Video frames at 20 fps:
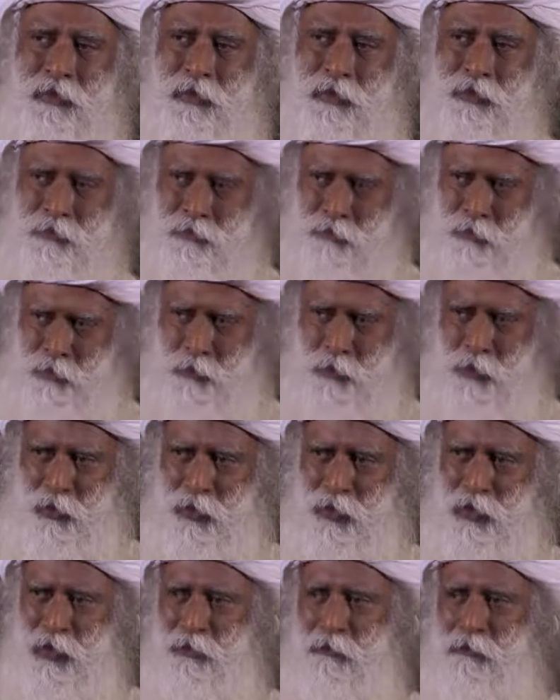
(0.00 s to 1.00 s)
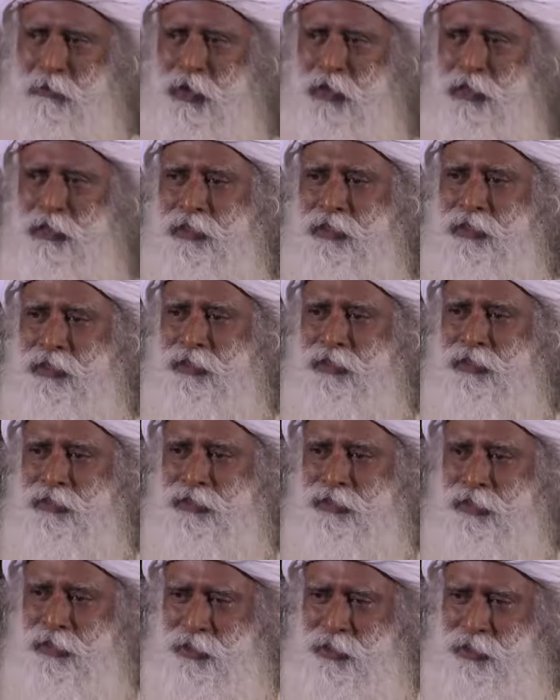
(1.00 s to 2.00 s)
If your body and mind
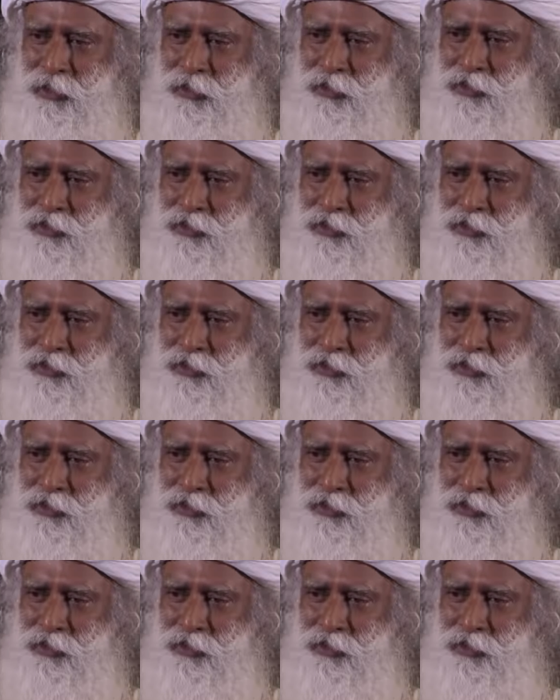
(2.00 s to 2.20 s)
is taking